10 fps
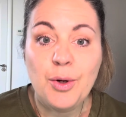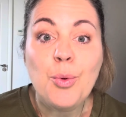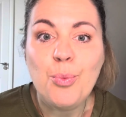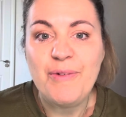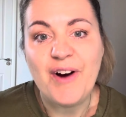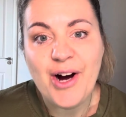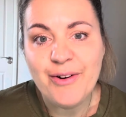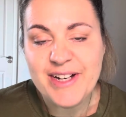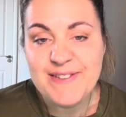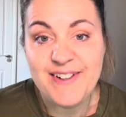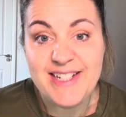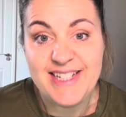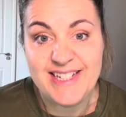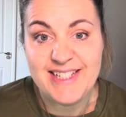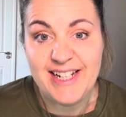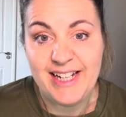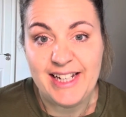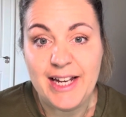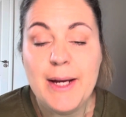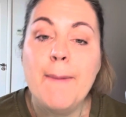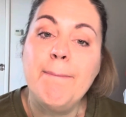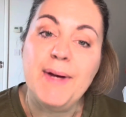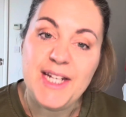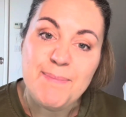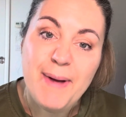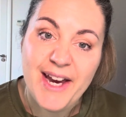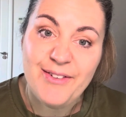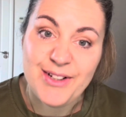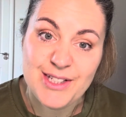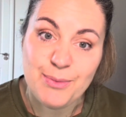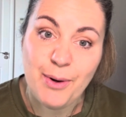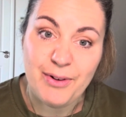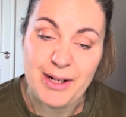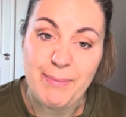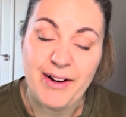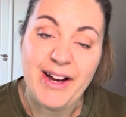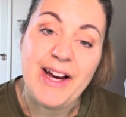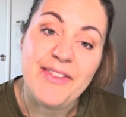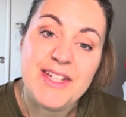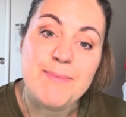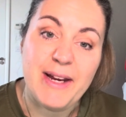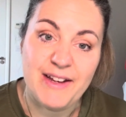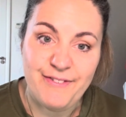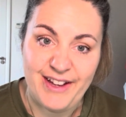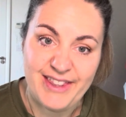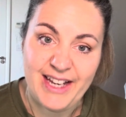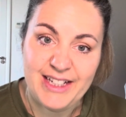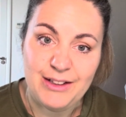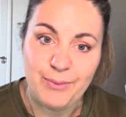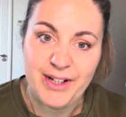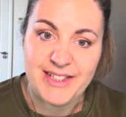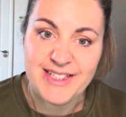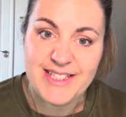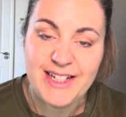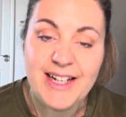With RSV season here, many parents worry about how this may affect their little ones.